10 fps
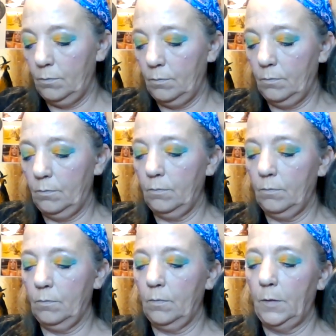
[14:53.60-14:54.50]
You guys
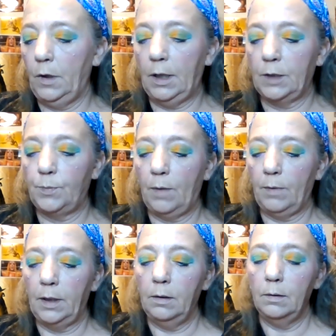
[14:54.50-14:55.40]
probably get
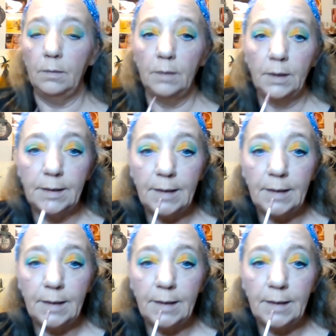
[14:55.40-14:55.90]
tired of him.